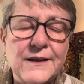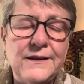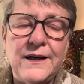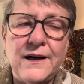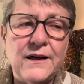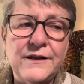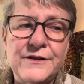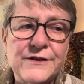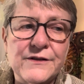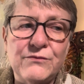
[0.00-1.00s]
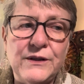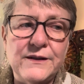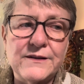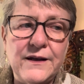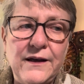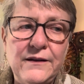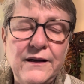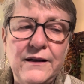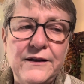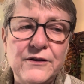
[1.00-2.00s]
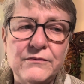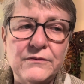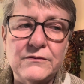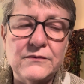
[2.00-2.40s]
Yeah, it's just really sad. And I don't